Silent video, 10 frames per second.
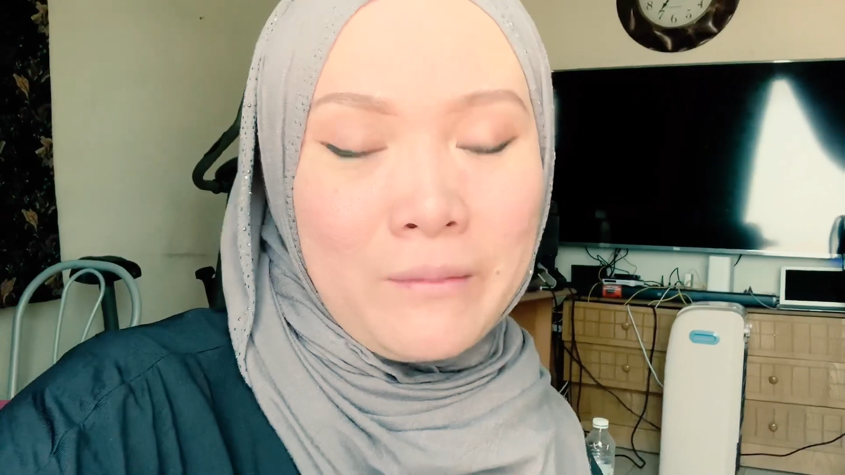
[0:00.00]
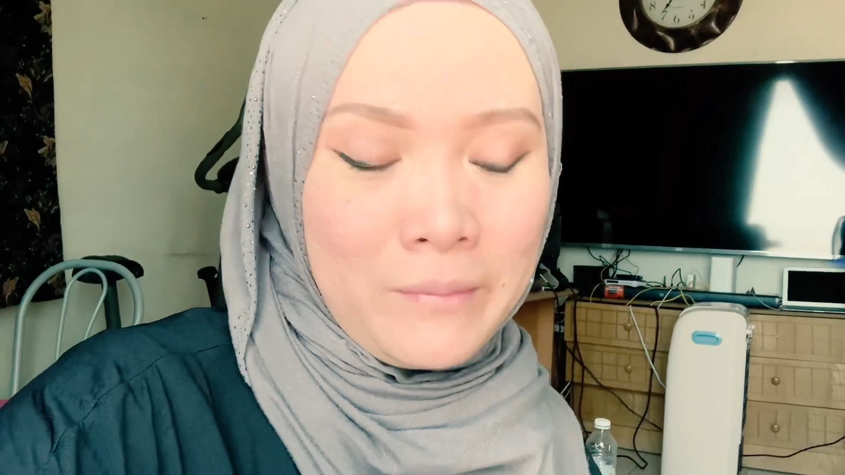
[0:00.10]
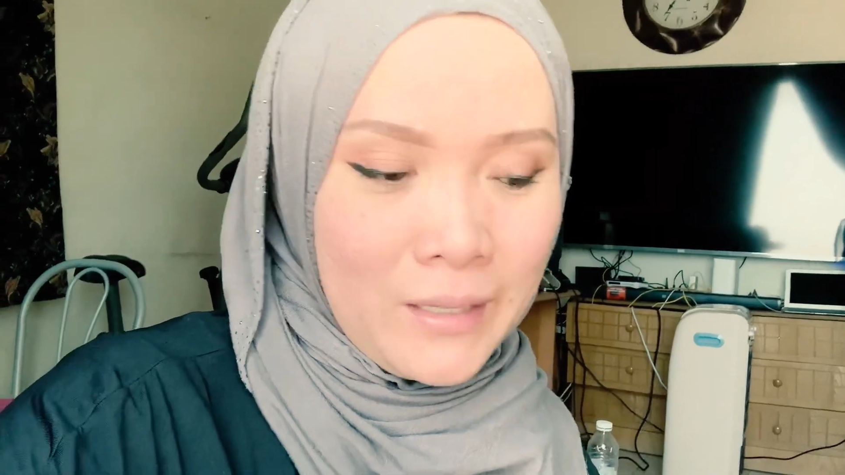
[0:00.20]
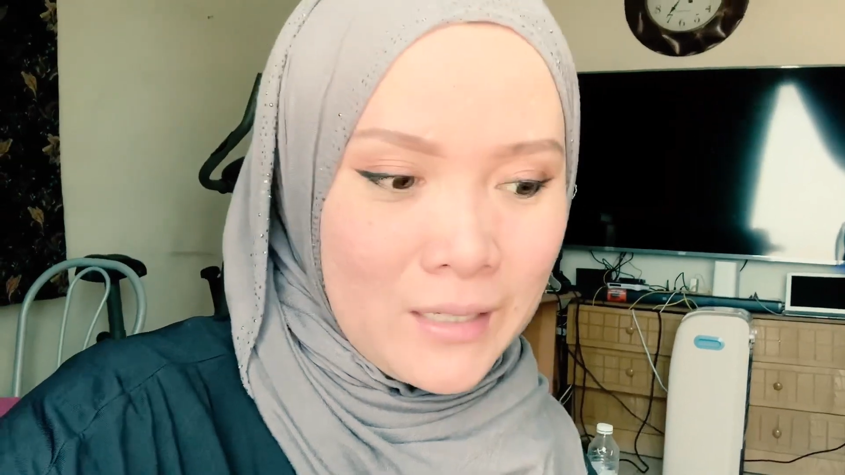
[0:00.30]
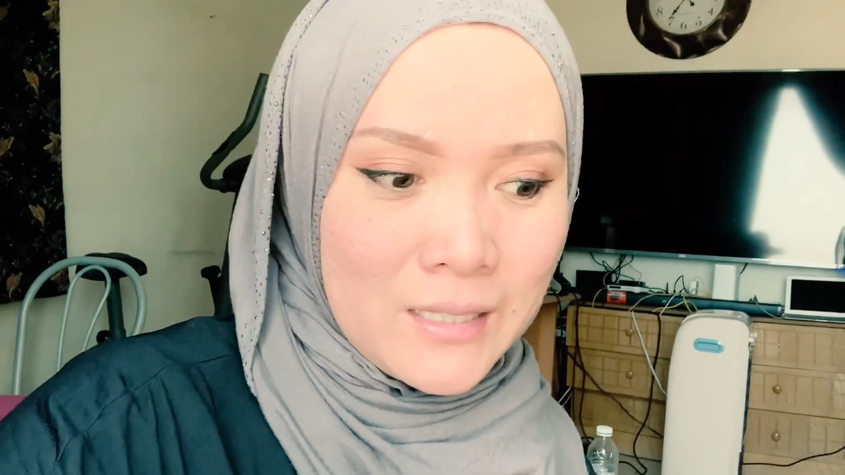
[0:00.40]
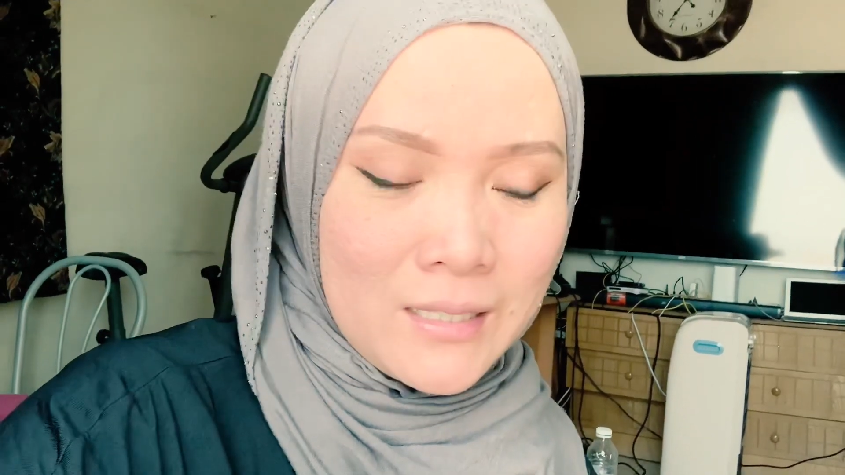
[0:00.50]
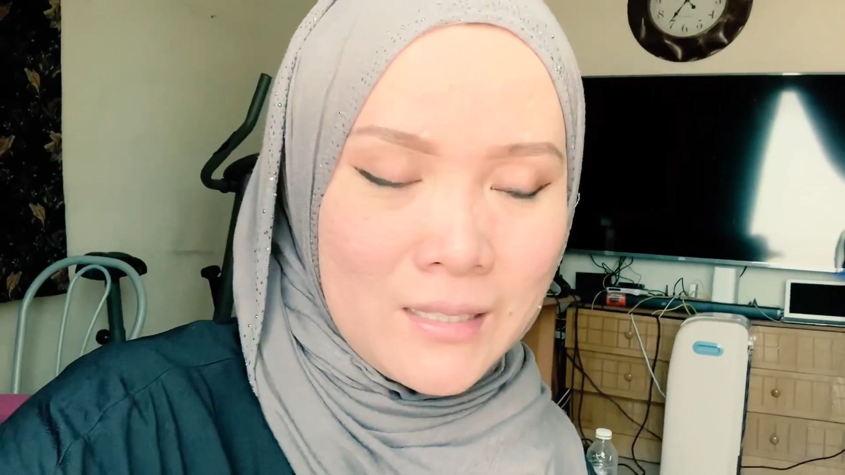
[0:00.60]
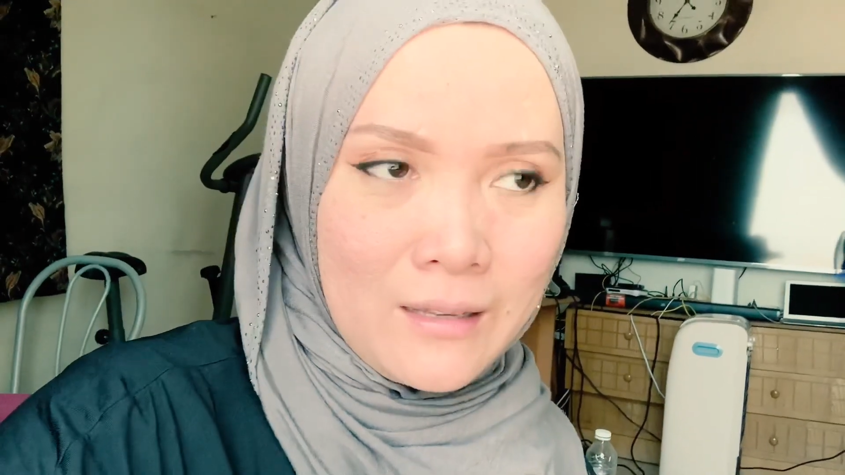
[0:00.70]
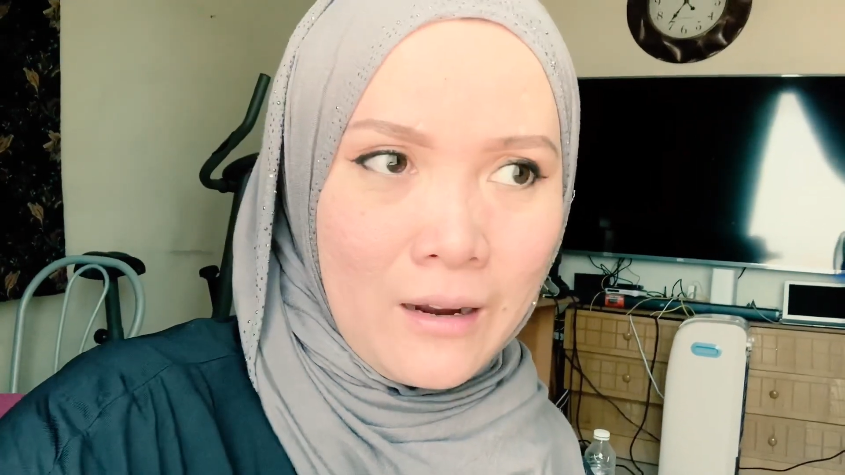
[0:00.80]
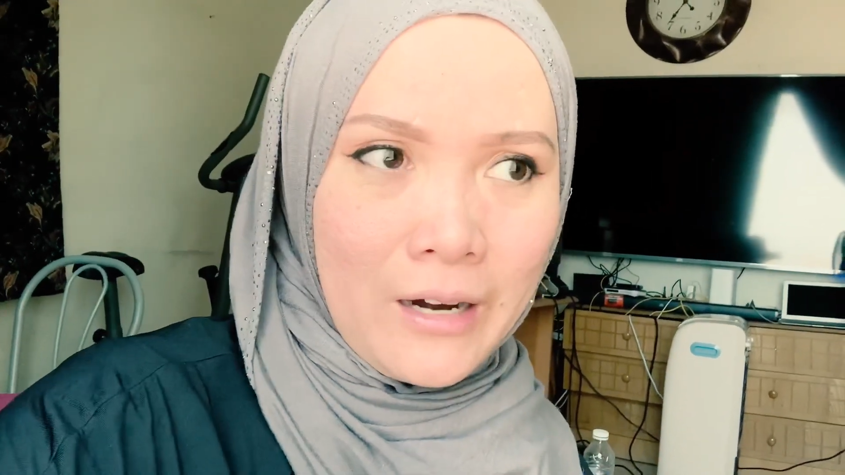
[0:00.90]
because
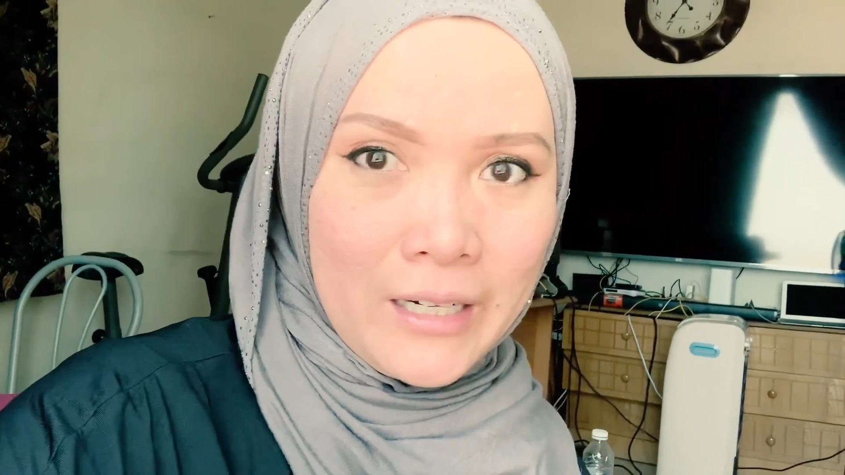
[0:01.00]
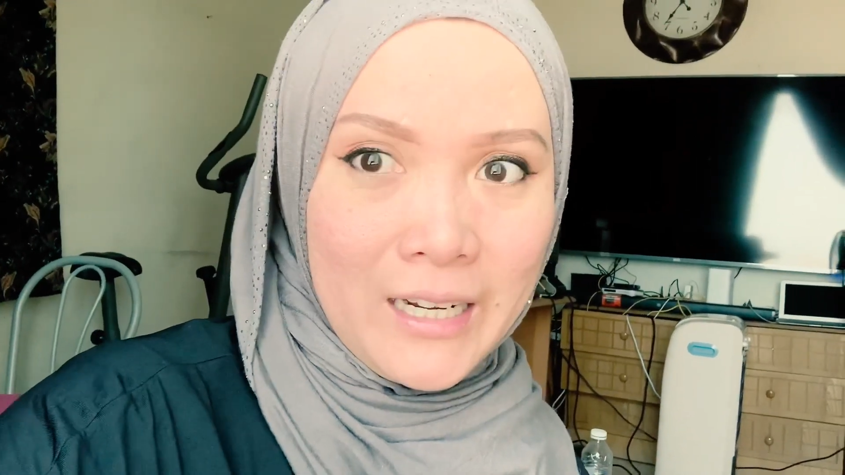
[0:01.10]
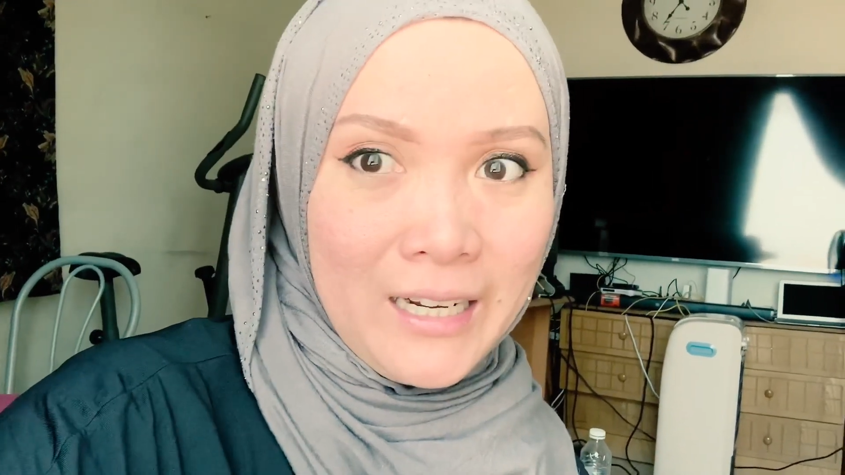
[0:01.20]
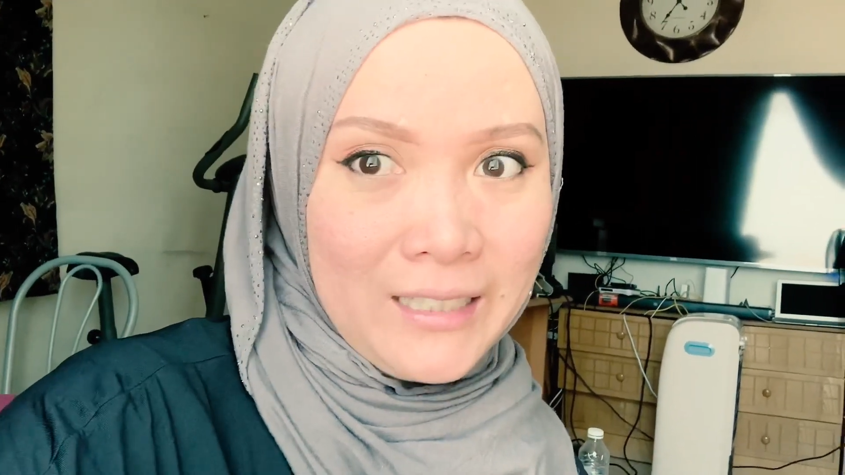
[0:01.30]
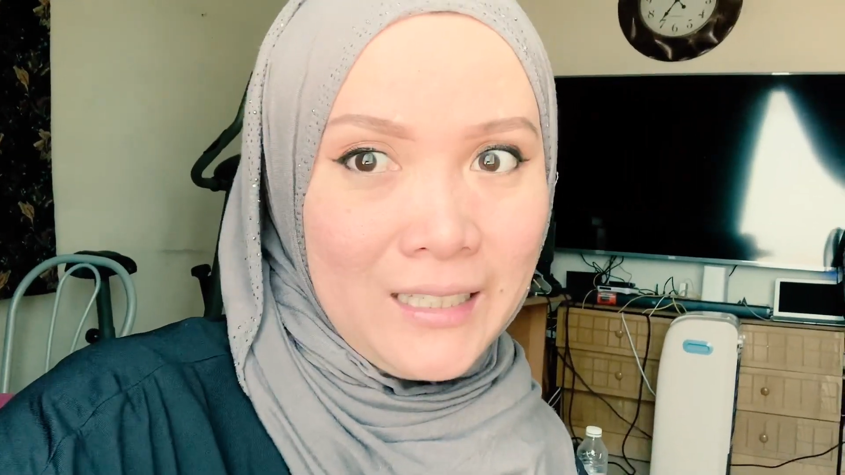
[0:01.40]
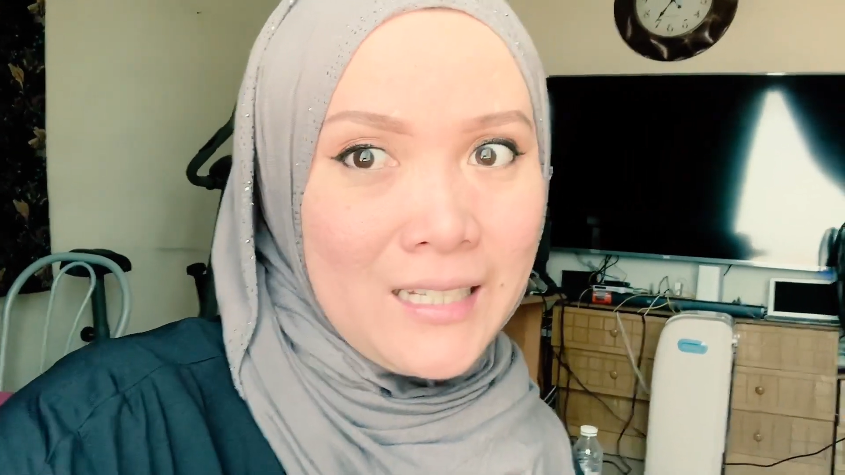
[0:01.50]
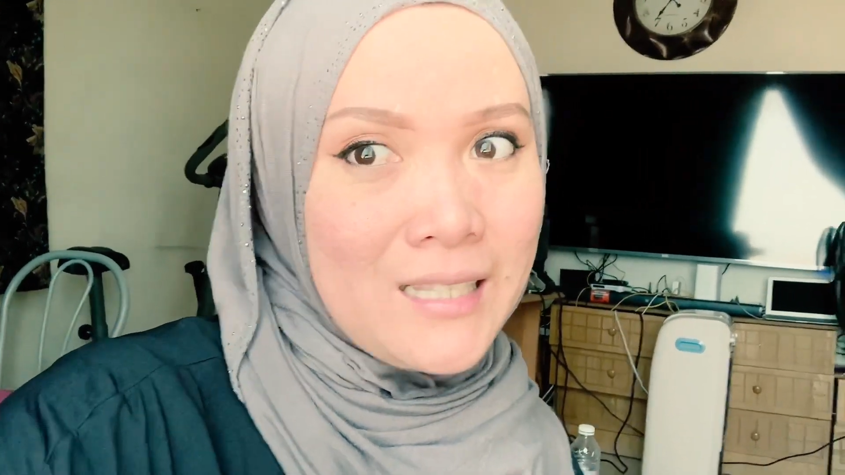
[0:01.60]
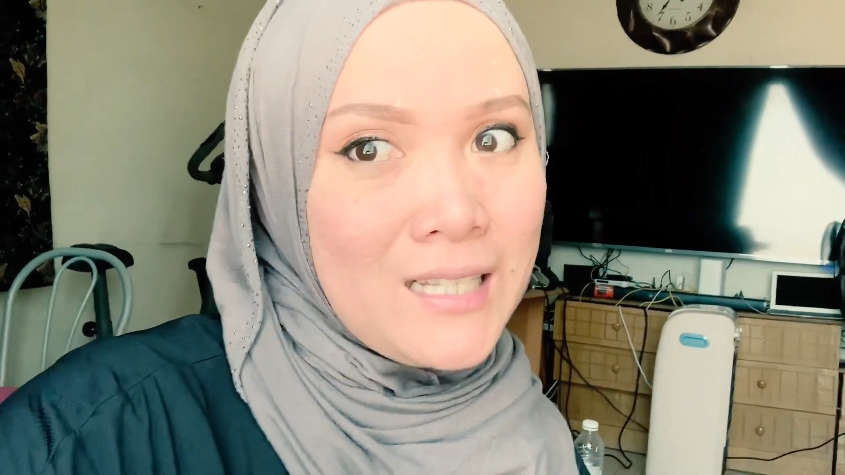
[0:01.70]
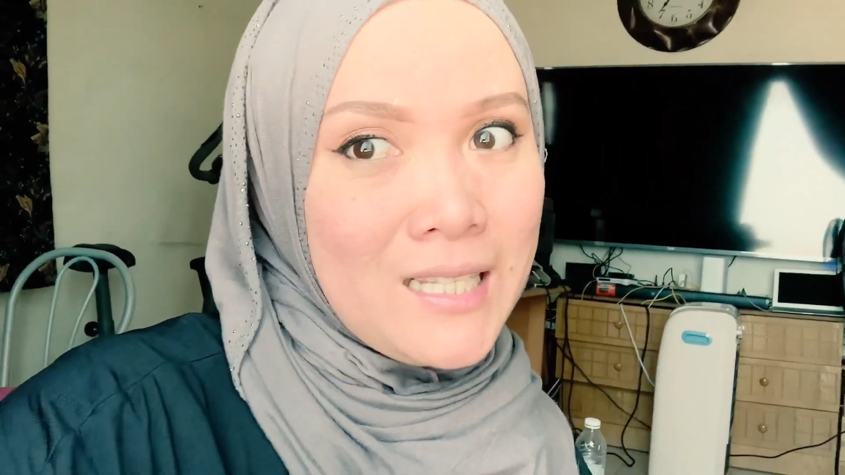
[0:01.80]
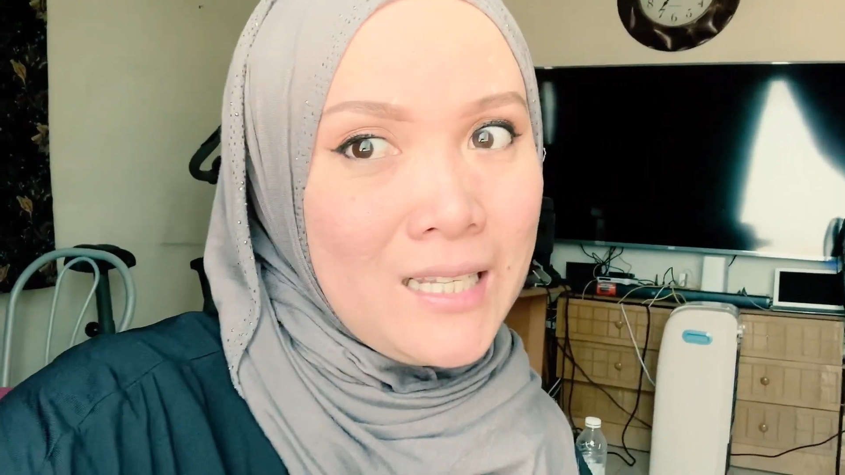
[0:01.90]
our gut is the